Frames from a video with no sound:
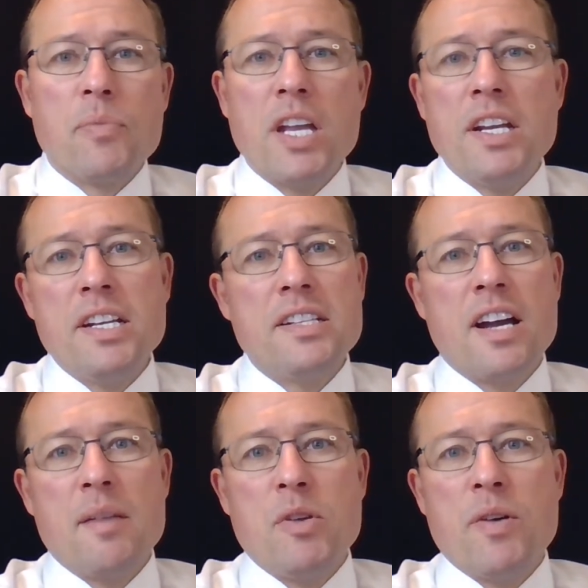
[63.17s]
and
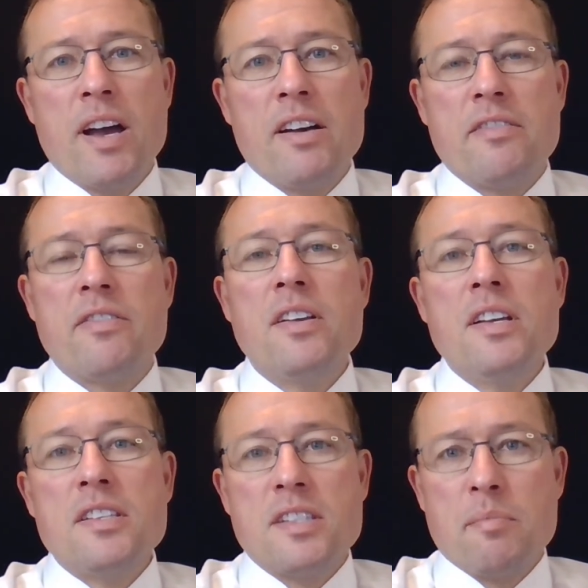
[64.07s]
anytime you have
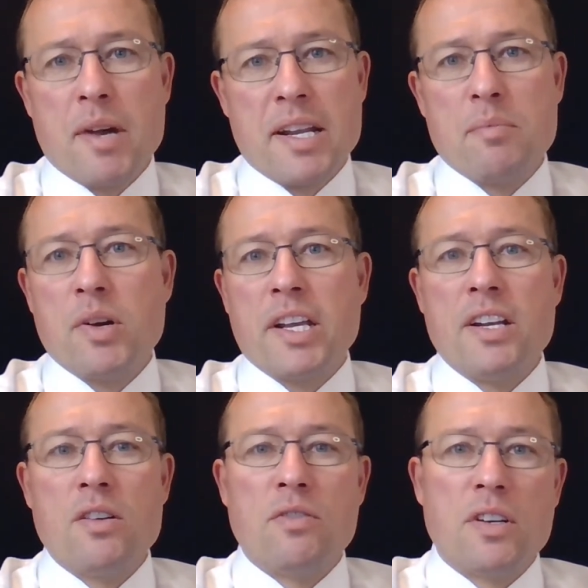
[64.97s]
somebody
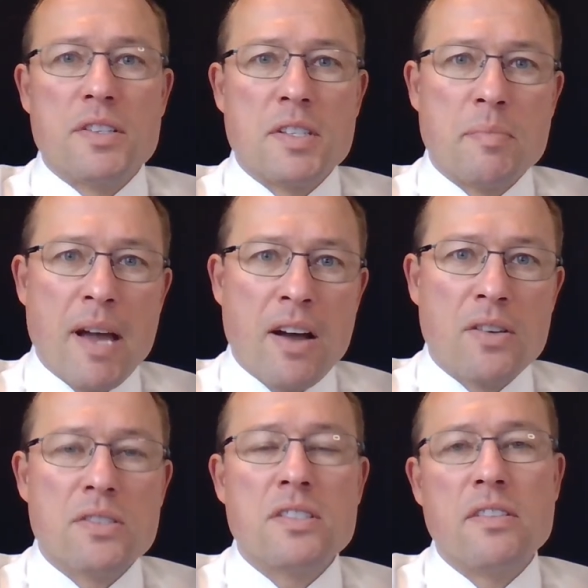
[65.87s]
bringing over a
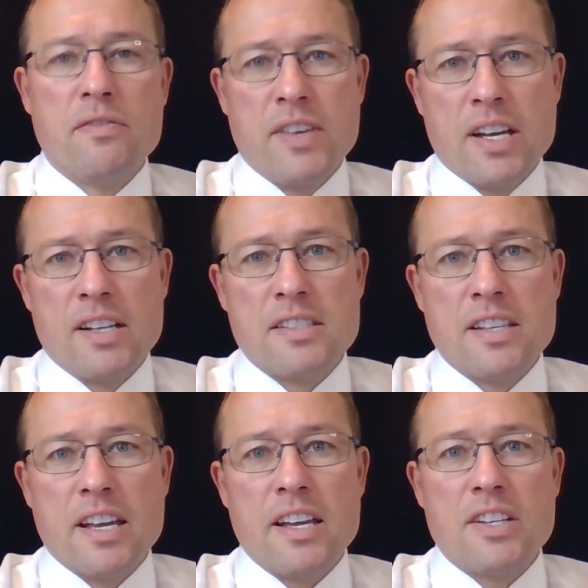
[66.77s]
spouse,
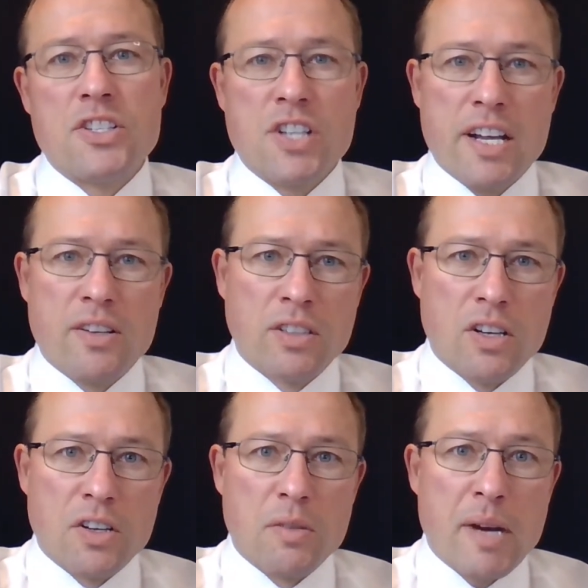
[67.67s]
fiance, child,
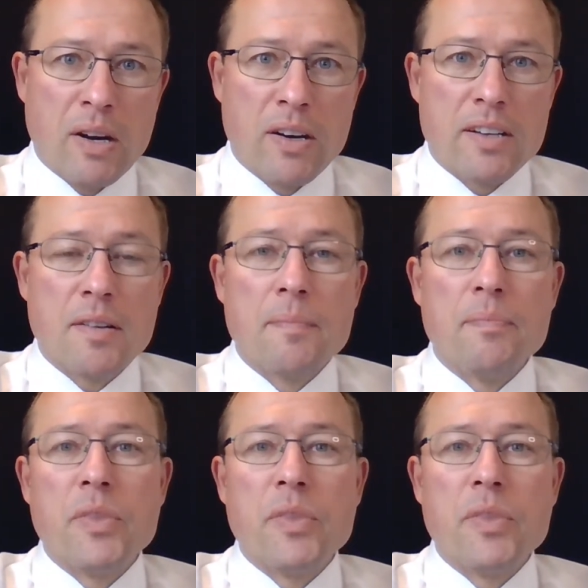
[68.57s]
daughter, parent,